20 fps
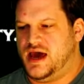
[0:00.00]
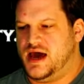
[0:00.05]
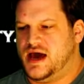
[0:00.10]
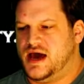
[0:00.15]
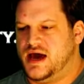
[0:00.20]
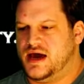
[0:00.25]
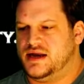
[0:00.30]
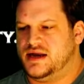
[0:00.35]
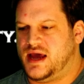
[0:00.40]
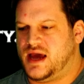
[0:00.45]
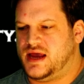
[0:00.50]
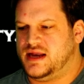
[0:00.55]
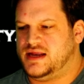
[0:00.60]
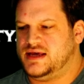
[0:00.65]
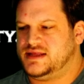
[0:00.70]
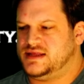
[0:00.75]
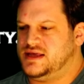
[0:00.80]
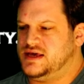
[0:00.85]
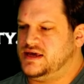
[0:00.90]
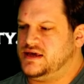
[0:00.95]
And
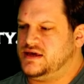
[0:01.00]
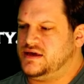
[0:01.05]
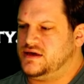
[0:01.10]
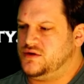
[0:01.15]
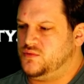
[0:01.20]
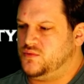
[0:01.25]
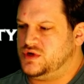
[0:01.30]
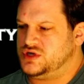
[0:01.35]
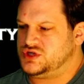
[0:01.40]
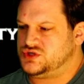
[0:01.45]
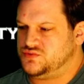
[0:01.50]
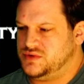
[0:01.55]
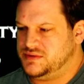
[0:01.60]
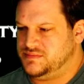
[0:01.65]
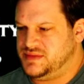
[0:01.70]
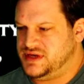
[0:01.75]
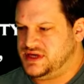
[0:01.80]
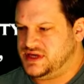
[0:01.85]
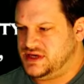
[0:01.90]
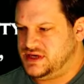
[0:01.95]
anything
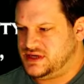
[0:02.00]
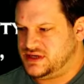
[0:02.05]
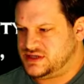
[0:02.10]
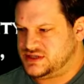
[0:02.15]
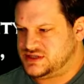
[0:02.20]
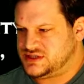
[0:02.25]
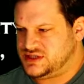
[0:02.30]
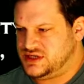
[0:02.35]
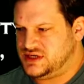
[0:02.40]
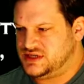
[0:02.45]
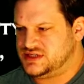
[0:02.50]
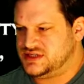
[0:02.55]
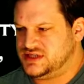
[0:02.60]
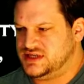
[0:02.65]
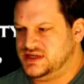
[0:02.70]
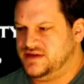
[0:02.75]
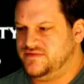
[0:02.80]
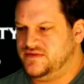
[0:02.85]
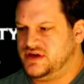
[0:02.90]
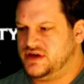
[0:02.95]
which would be seen
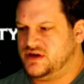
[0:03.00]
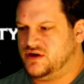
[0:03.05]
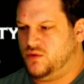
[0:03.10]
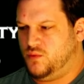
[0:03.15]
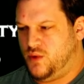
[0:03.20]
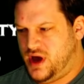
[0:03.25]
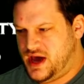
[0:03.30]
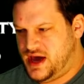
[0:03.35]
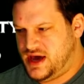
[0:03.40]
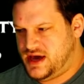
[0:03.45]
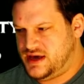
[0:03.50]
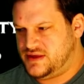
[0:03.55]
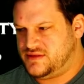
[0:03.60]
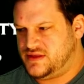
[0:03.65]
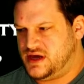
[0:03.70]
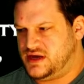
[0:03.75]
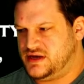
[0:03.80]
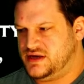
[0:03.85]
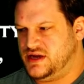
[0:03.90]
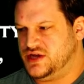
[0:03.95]
as giving
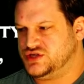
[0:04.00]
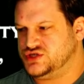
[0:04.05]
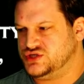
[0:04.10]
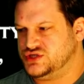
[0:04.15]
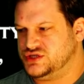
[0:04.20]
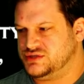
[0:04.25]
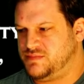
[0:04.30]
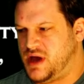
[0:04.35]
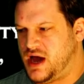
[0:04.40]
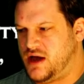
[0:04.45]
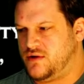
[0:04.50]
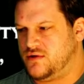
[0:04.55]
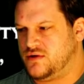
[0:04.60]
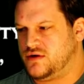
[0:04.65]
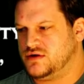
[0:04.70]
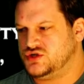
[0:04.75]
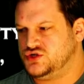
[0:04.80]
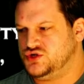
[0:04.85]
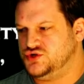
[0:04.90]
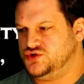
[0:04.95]
away that nation's
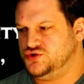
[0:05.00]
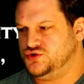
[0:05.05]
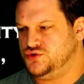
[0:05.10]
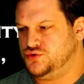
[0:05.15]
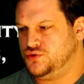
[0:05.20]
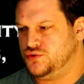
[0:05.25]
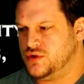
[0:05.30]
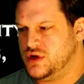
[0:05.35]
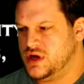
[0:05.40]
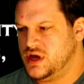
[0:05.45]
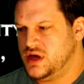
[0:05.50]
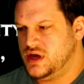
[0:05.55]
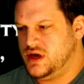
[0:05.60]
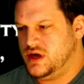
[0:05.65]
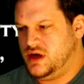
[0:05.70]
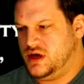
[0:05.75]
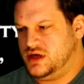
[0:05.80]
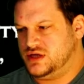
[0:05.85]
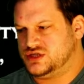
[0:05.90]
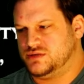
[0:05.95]
power to
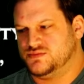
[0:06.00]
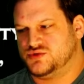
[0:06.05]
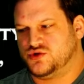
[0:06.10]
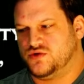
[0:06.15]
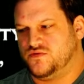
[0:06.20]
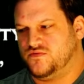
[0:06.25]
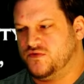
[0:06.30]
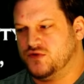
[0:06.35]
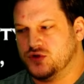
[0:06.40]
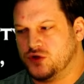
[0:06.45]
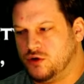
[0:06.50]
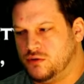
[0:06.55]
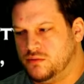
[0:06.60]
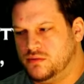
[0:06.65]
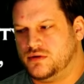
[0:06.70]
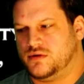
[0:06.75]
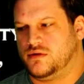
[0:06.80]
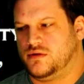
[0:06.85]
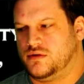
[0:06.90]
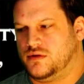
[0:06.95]
some sort of
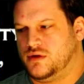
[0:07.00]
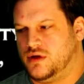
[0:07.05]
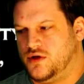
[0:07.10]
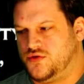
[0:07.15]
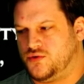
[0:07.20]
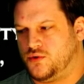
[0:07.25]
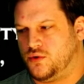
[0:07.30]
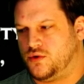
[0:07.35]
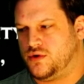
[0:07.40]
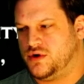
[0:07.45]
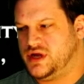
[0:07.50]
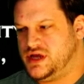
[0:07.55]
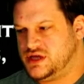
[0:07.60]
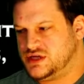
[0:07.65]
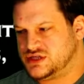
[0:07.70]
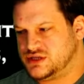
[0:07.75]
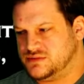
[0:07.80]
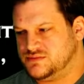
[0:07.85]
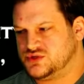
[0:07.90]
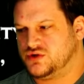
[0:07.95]
global
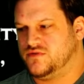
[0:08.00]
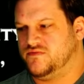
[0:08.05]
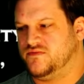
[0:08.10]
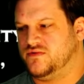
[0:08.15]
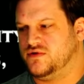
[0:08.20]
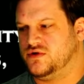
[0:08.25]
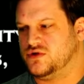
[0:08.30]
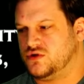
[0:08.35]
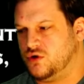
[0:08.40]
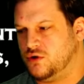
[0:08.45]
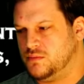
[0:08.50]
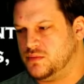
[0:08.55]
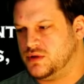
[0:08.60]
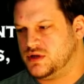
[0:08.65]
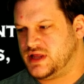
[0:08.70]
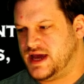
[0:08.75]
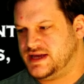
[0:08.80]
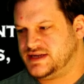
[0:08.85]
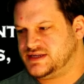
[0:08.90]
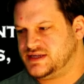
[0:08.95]
authority, some sort of
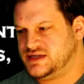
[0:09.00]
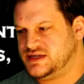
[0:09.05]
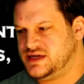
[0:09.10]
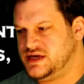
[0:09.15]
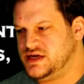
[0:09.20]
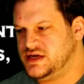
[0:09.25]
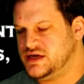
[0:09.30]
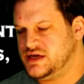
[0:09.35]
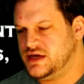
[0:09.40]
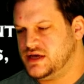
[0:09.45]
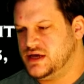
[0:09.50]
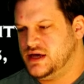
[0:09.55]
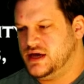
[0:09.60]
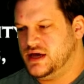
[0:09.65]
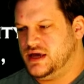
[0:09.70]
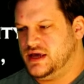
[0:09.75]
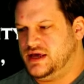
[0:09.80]
global entity,